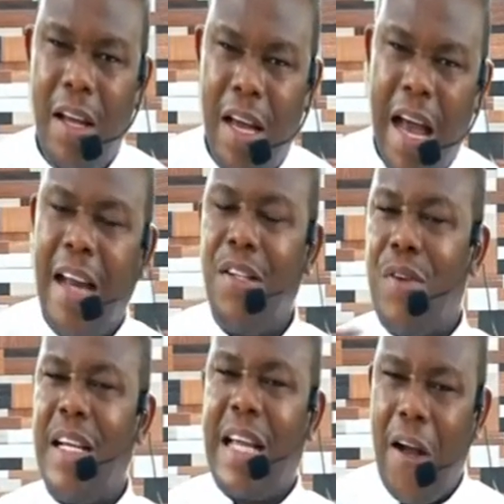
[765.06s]
and
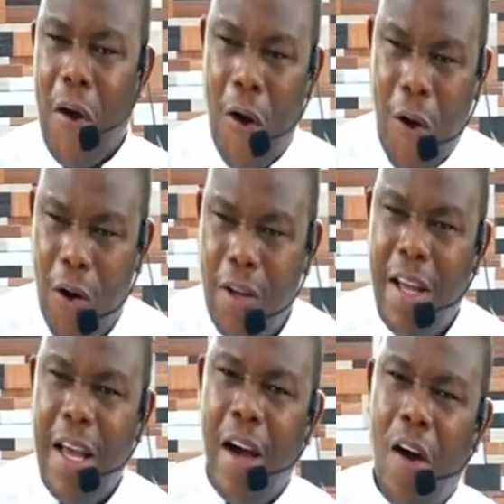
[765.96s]
drink alcohol
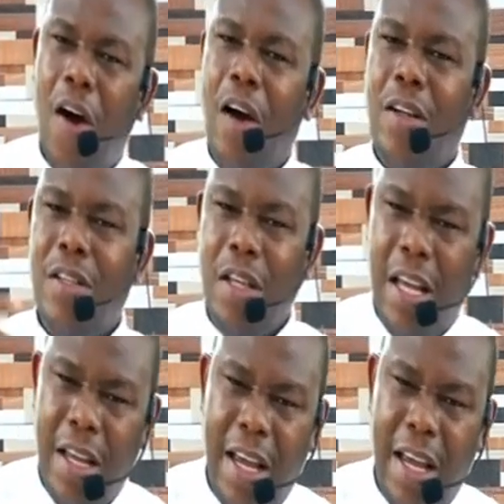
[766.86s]
or